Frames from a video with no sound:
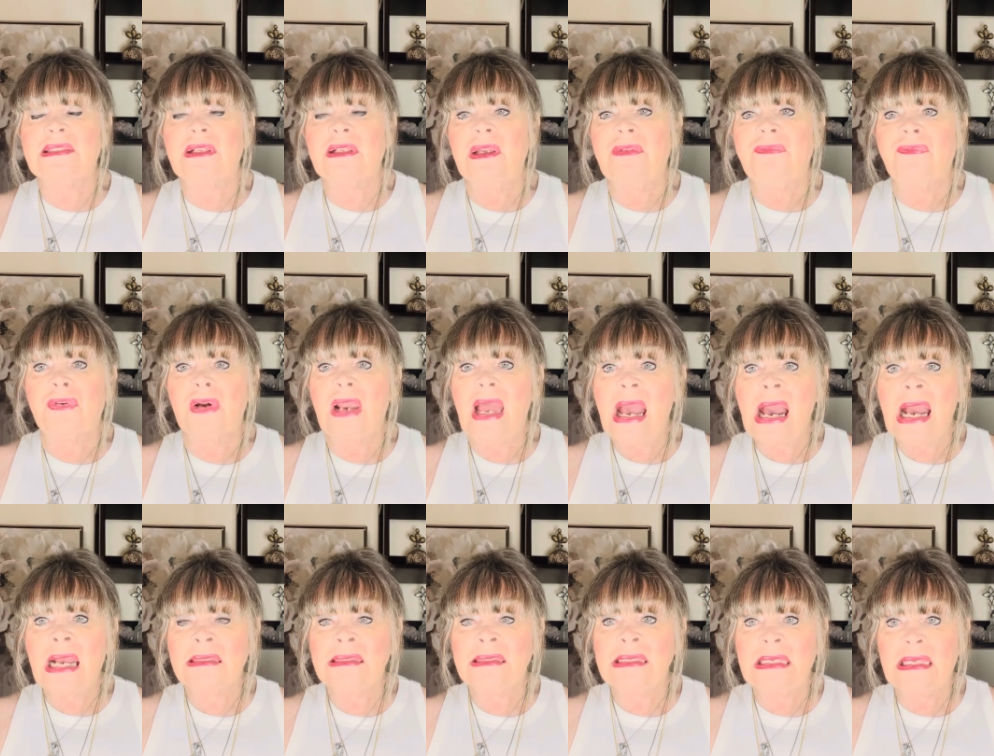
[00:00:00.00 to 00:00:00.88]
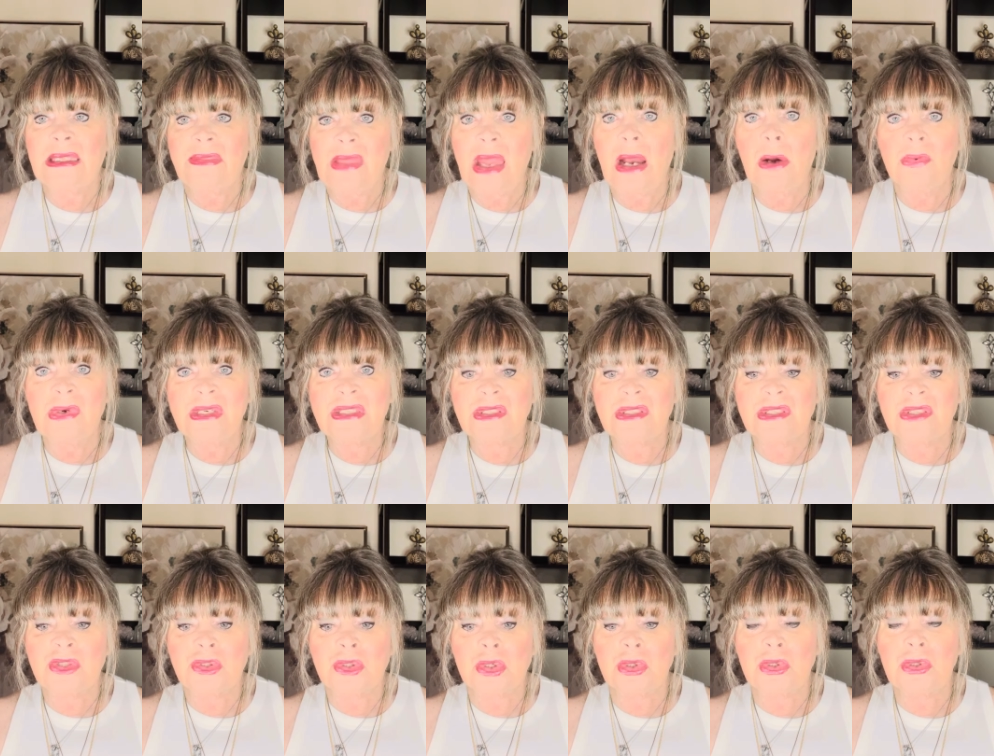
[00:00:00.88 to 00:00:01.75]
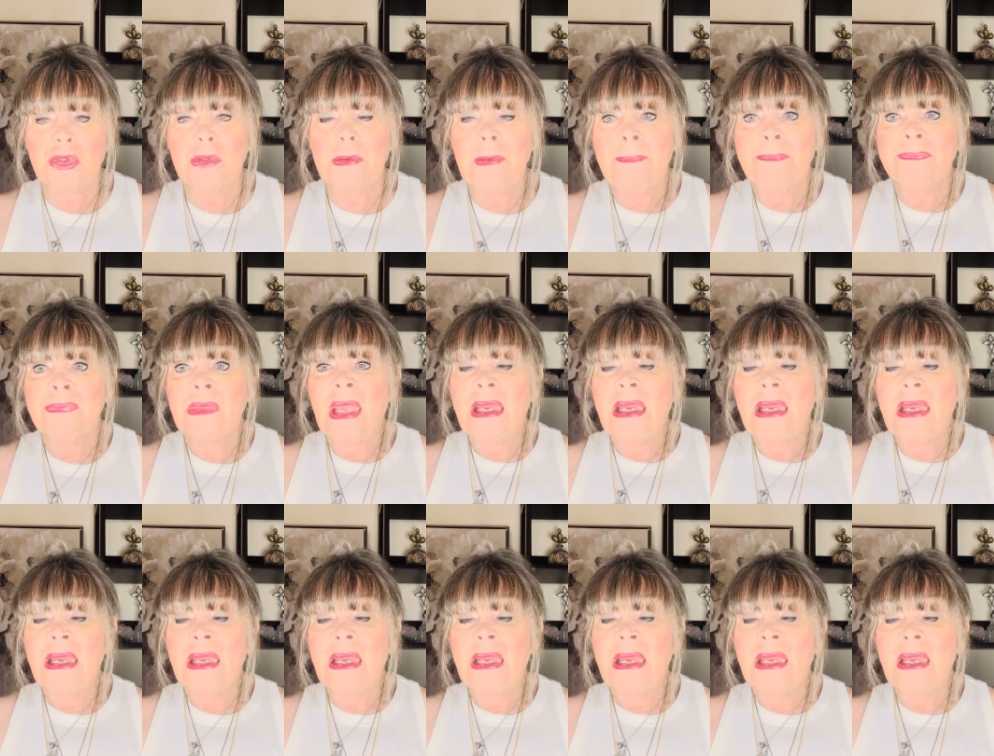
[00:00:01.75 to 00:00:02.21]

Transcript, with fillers: good for acne, and that which is true.